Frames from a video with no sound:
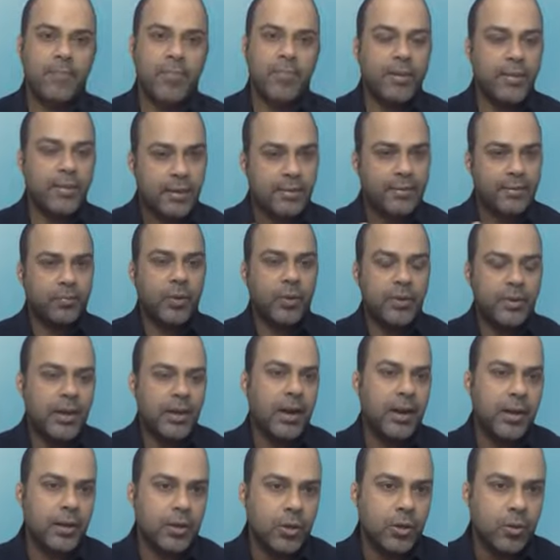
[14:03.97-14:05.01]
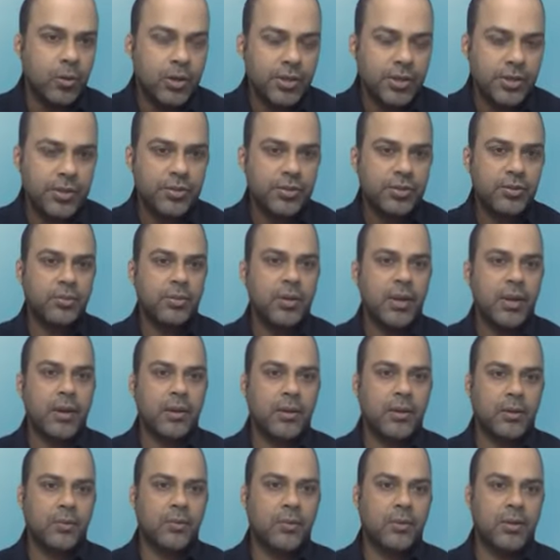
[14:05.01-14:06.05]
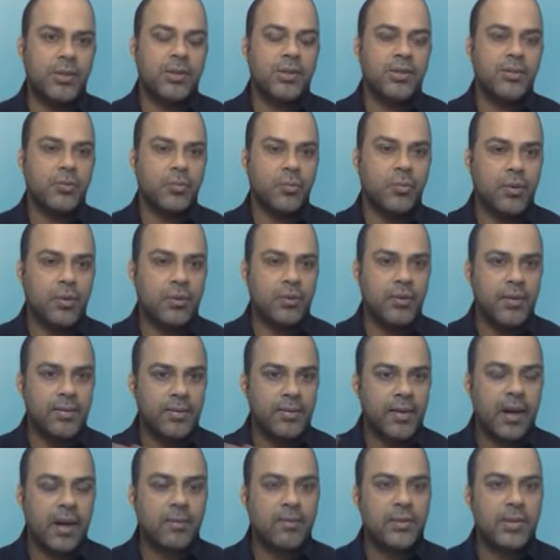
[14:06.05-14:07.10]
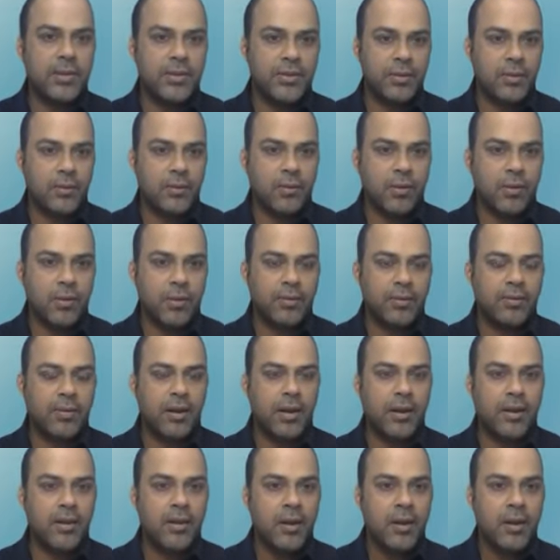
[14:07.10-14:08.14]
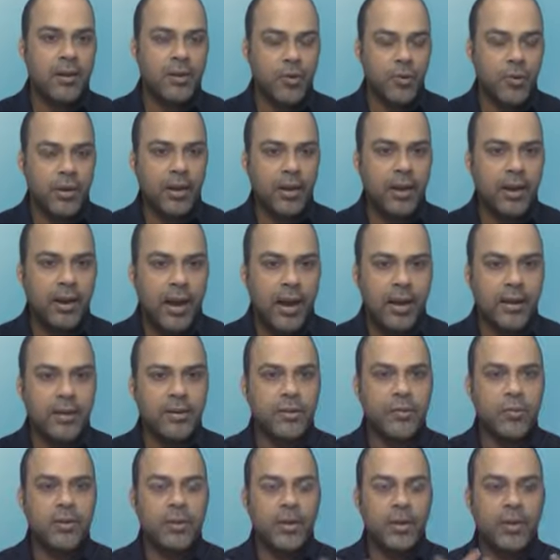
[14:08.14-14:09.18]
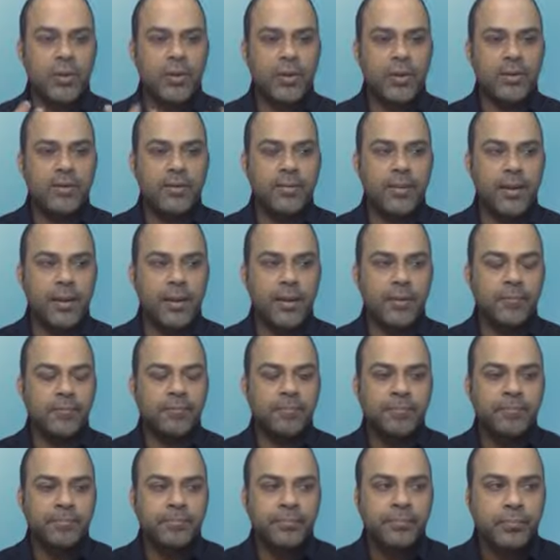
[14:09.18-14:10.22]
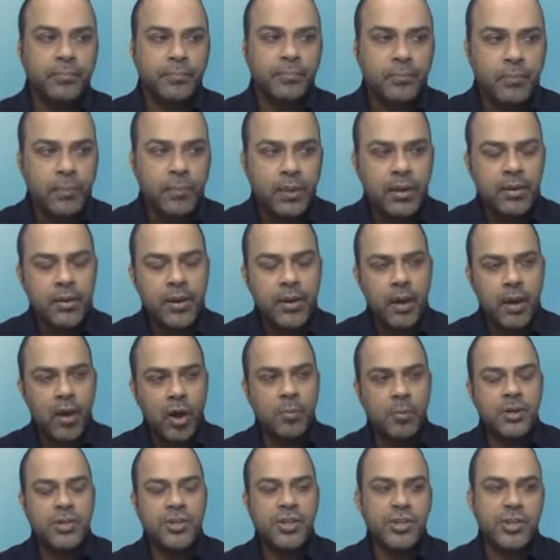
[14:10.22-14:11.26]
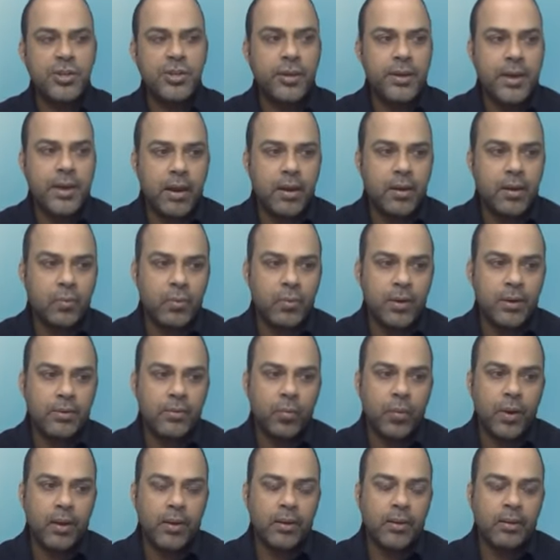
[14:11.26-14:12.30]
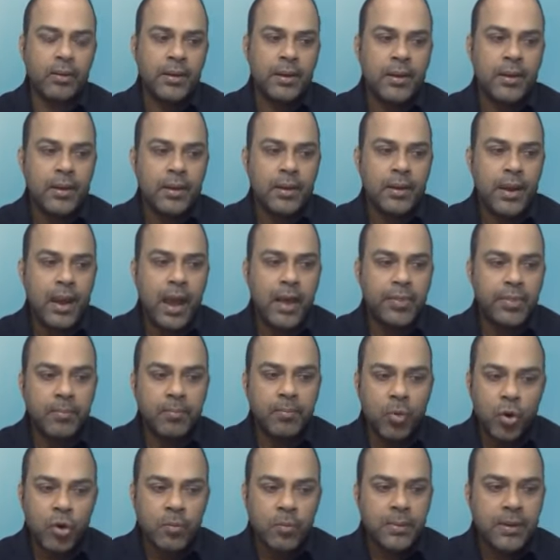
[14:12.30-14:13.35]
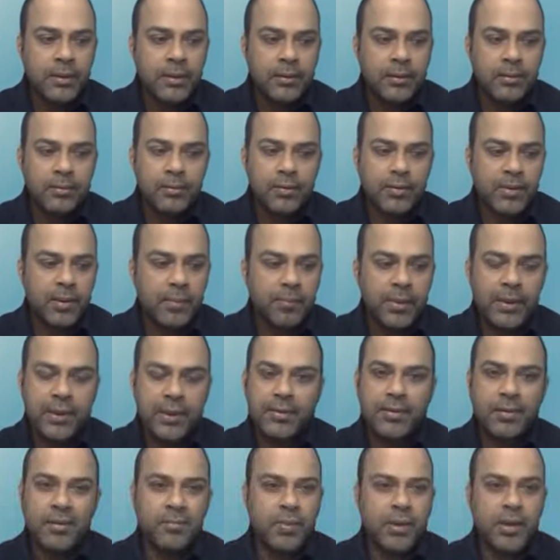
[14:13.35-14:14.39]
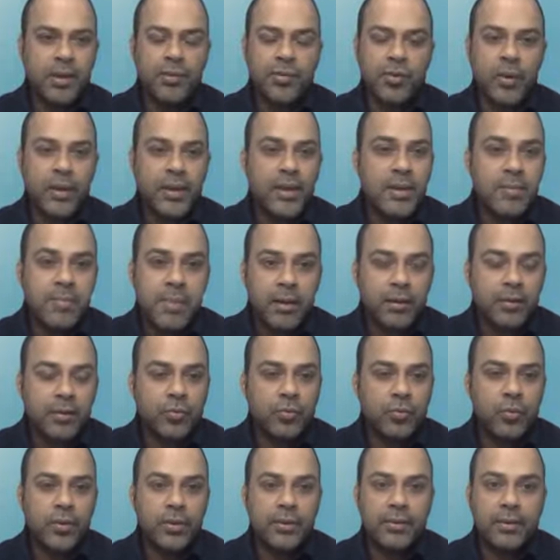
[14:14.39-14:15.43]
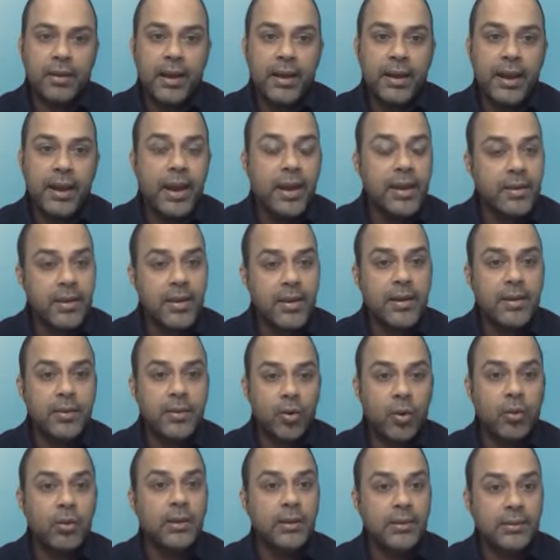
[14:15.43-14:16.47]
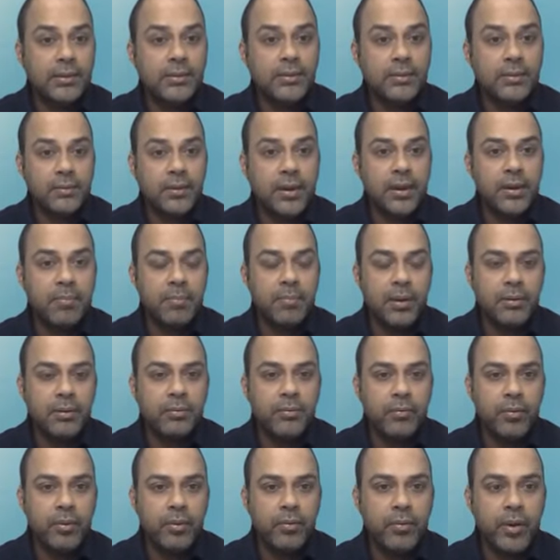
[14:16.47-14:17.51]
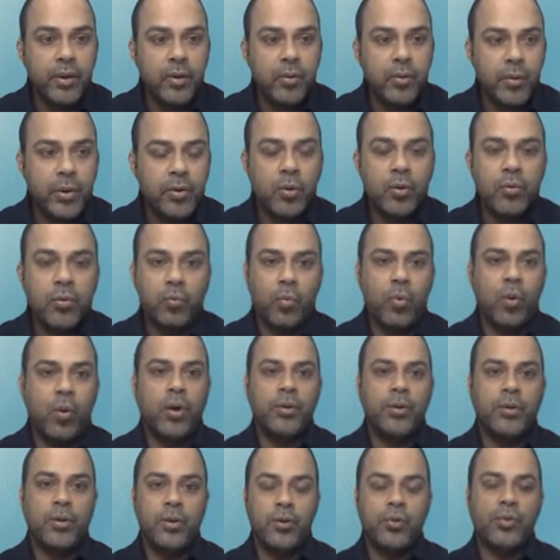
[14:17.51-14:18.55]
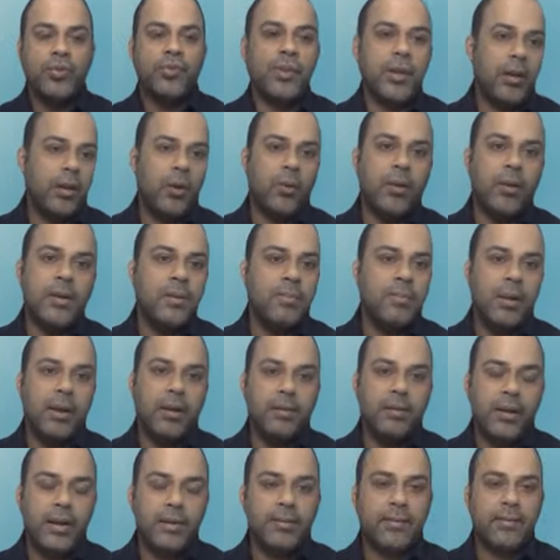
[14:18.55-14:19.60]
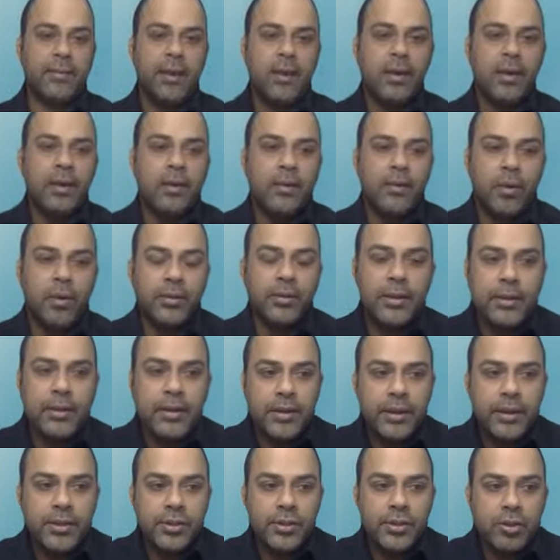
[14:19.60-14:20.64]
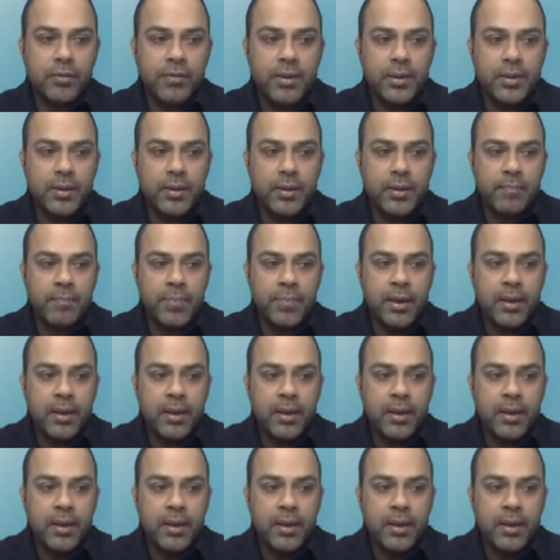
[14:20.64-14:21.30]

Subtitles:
And that's what data coalitions do. Data coalitions would discover these cohorts, and you can align to it and you can sell it. Now, how much is your data worth? Well, at the moment, something as simple as your email is worth like $80, right? But we don't want you to sell your email. That's not the intention of Itheum.